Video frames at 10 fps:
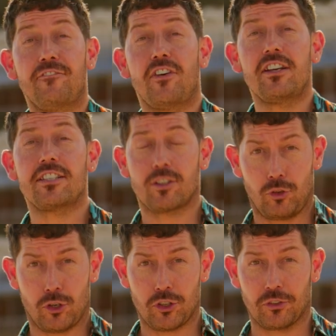The first
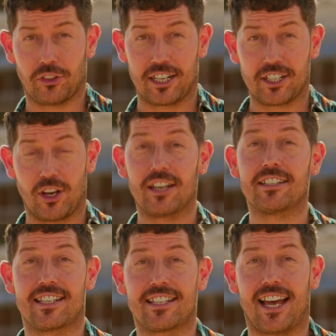crucial thing to
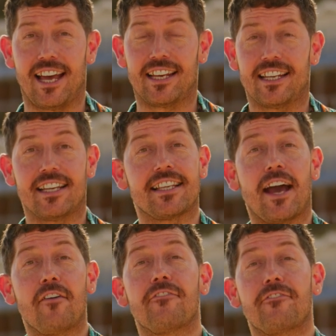understand is
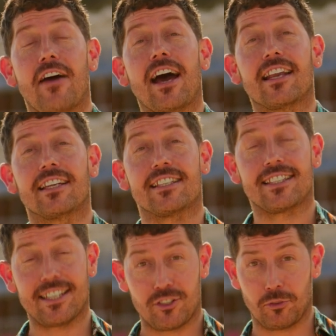how fat is
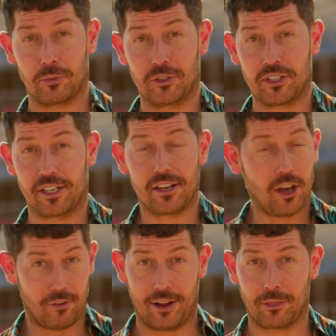distributed
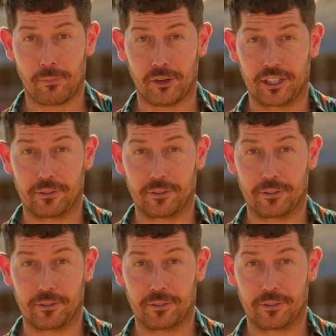around the body.